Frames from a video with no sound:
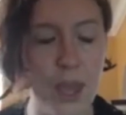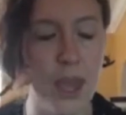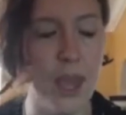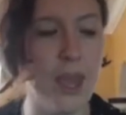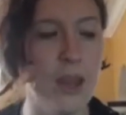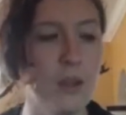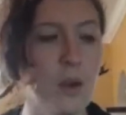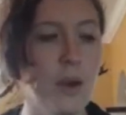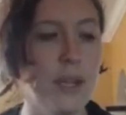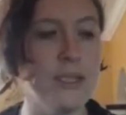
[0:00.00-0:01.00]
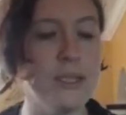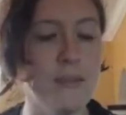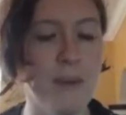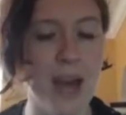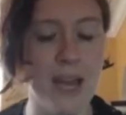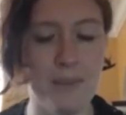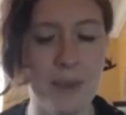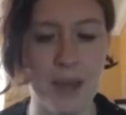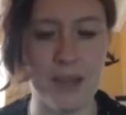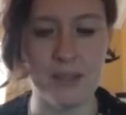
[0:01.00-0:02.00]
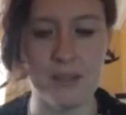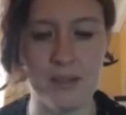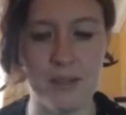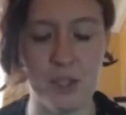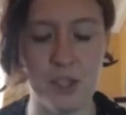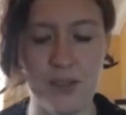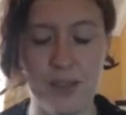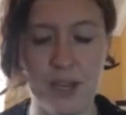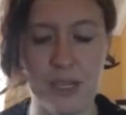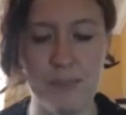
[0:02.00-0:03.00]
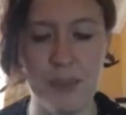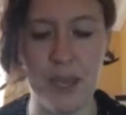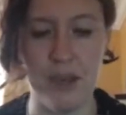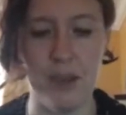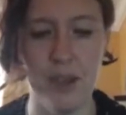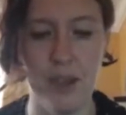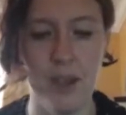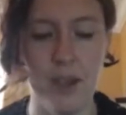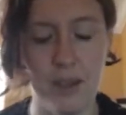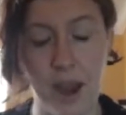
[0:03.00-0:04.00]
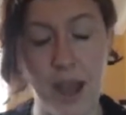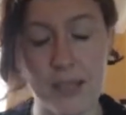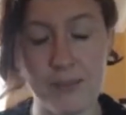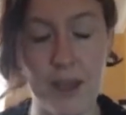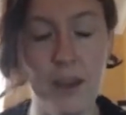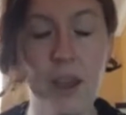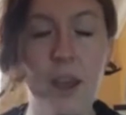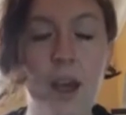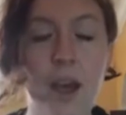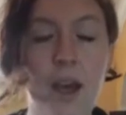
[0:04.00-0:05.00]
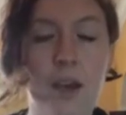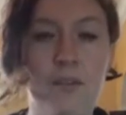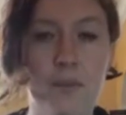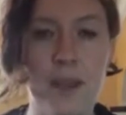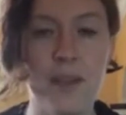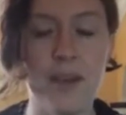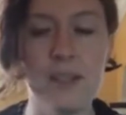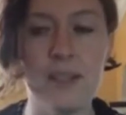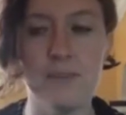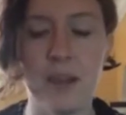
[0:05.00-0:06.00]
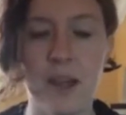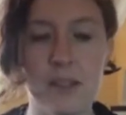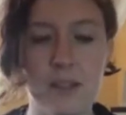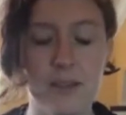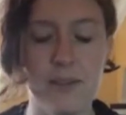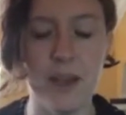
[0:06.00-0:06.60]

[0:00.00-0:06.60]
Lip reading: and going into the body, because especially if there has been, and there has been, for many of us, has been lots of